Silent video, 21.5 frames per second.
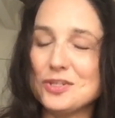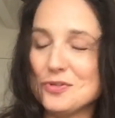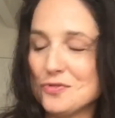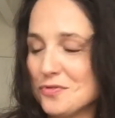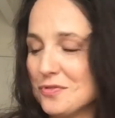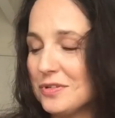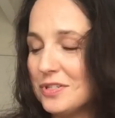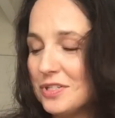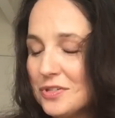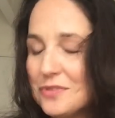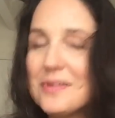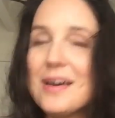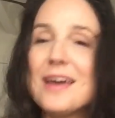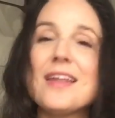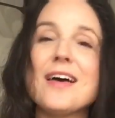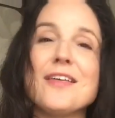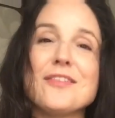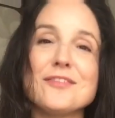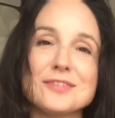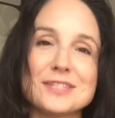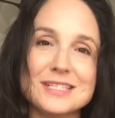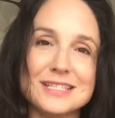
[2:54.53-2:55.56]
do that
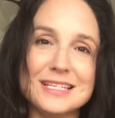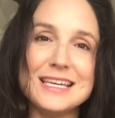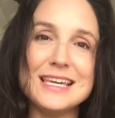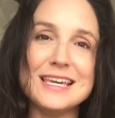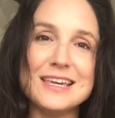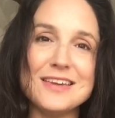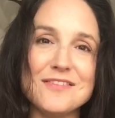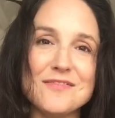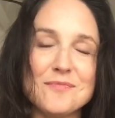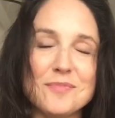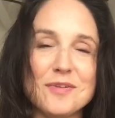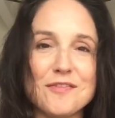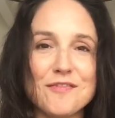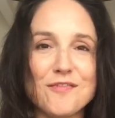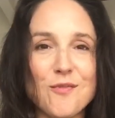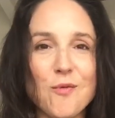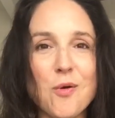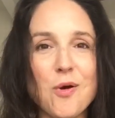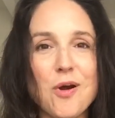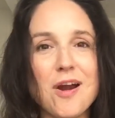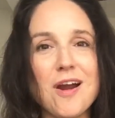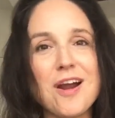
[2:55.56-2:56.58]
other sleeve
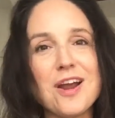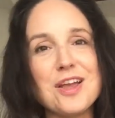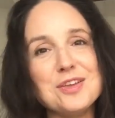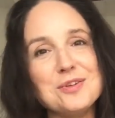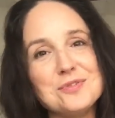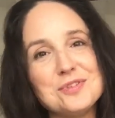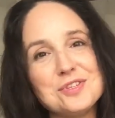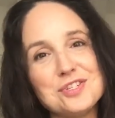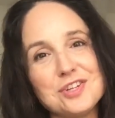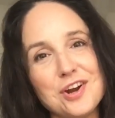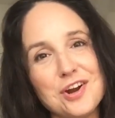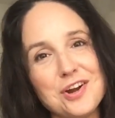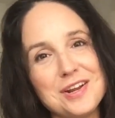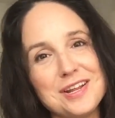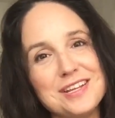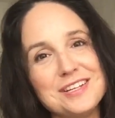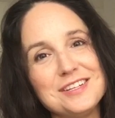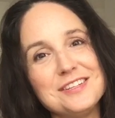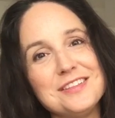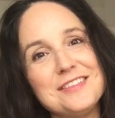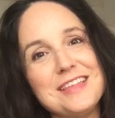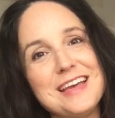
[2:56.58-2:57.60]
before you
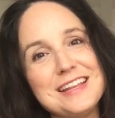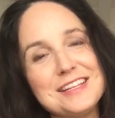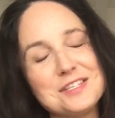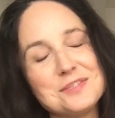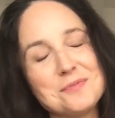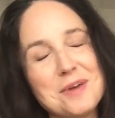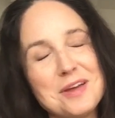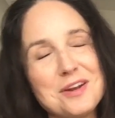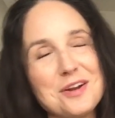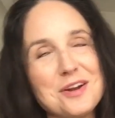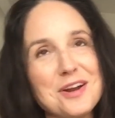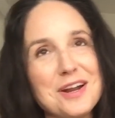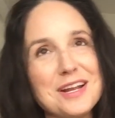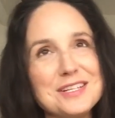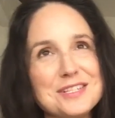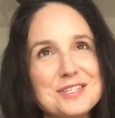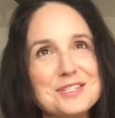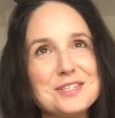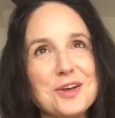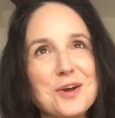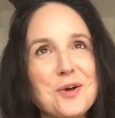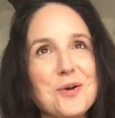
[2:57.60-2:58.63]
started that sweater. And
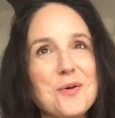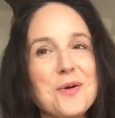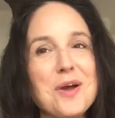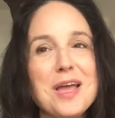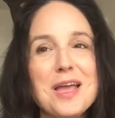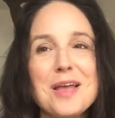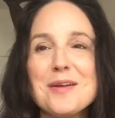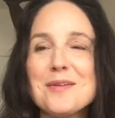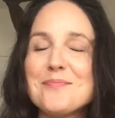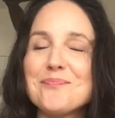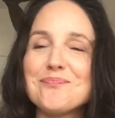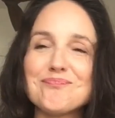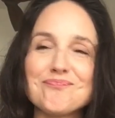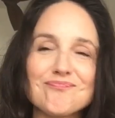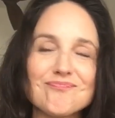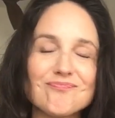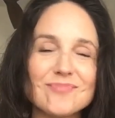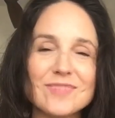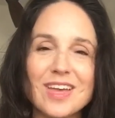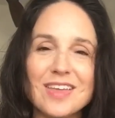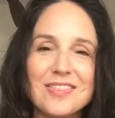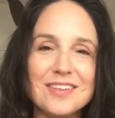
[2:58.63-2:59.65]
so
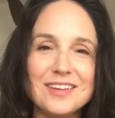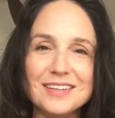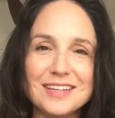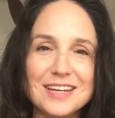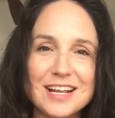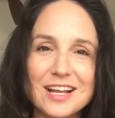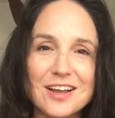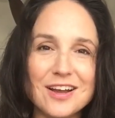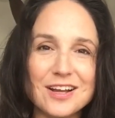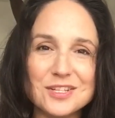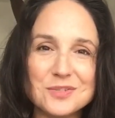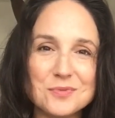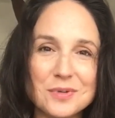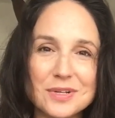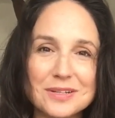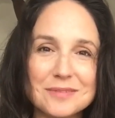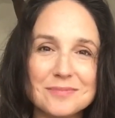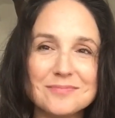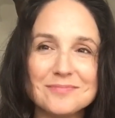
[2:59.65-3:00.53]
the knitting gods wouldn't